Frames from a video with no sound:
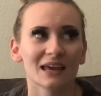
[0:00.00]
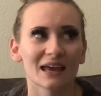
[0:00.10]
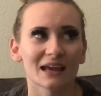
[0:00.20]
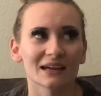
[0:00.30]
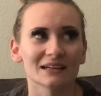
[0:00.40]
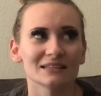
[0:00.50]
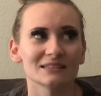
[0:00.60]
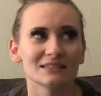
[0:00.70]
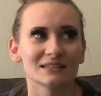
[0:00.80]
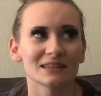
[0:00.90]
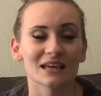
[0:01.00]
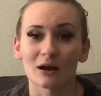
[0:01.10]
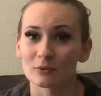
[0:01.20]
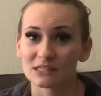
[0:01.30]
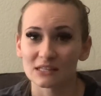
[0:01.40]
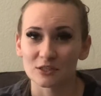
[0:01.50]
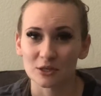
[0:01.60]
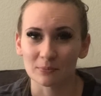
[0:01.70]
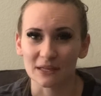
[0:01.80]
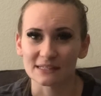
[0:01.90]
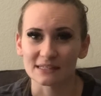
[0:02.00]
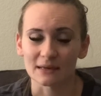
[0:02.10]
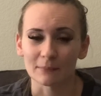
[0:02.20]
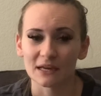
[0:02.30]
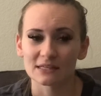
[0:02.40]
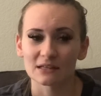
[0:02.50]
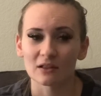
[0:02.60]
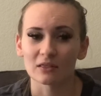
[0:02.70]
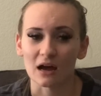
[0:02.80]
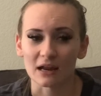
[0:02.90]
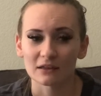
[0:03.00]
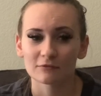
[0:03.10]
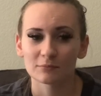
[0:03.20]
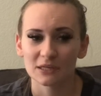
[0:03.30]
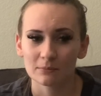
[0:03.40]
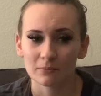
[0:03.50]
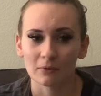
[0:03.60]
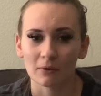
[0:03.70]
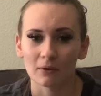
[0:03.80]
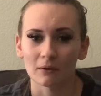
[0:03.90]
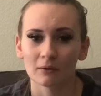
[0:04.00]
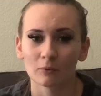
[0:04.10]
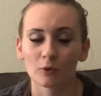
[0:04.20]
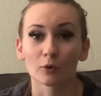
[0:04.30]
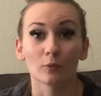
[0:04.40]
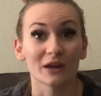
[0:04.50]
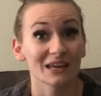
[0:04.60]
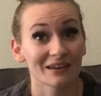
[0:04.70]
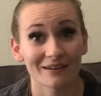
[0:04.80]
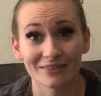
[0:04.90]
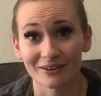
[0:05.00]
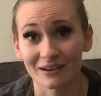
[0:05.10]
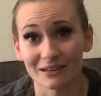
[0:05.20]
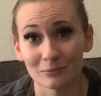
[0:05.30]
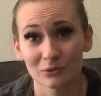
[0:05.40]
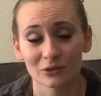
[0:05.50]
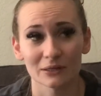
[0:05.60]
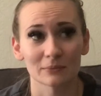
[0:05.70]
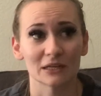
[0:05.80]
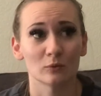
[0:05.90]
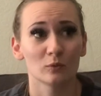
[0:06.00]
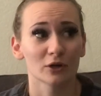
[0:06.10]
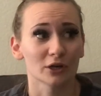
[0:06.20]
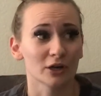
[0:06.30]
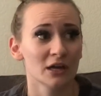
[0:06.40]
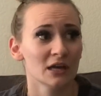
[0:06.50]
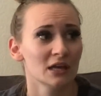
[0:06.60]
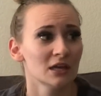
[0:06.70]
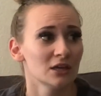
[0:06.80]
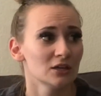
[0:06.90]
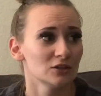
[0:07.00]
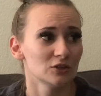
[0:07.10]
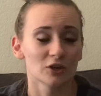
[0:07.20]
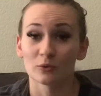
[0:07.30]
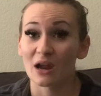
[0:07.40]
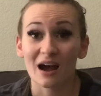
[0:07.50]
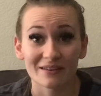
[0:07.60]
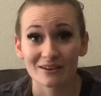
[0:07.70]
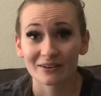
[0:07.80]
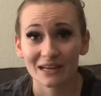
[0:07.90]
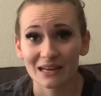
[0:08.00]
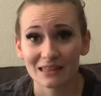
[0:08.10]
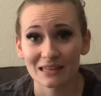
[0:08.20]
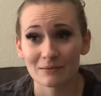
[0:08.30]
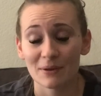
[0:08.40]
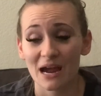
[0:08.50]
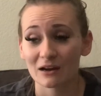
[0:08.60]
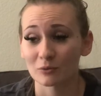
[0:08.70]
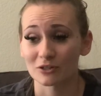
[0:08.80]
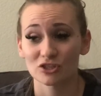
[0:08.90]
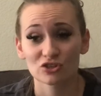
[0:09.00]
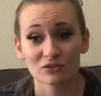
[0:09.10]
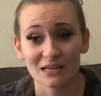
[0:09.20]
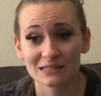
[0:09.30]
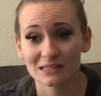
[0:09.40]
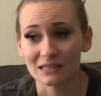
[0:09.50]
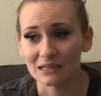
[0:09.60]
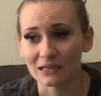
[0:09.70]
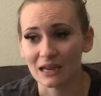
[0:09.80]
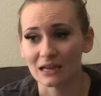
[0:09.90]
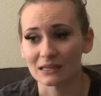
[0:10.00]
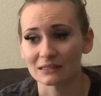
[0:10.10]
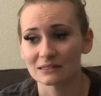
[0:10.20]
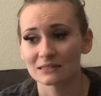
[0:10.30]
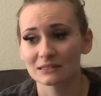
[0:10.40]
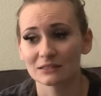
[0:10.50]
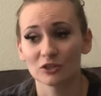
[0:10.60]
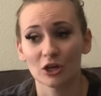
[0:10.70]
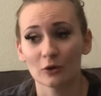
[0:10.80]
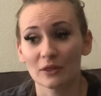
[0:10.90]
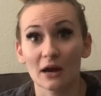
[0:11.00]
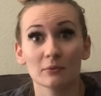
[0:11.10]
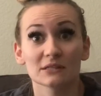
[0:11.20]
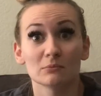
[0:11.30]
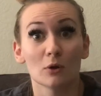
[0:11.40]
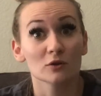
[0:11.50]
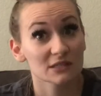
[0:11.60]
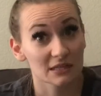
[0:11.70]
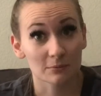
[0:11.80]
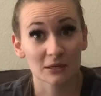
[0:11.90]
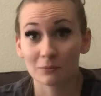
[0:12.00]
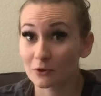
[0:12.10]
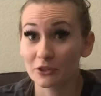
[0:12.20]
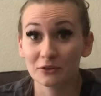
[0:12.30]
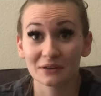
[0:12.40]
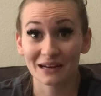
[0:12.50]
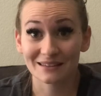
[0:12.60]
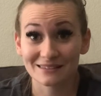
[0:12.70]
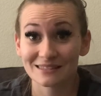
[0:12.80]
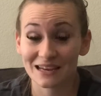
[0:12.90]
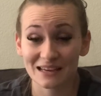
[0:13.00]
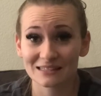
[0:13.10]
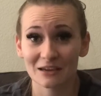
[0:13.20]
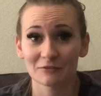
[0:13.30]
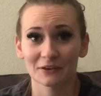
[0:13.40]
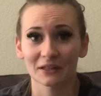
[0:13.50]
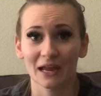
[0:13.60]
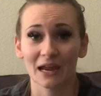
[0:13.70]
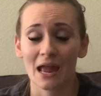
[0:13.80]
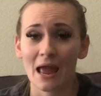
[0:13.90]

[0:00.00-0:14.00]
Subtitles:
And that was such a blessing because a lot of people were waiting on their unemployment, were, you know, not hearing anything back, were stressing. And, you know, that was most of the people in the United States, I feel like.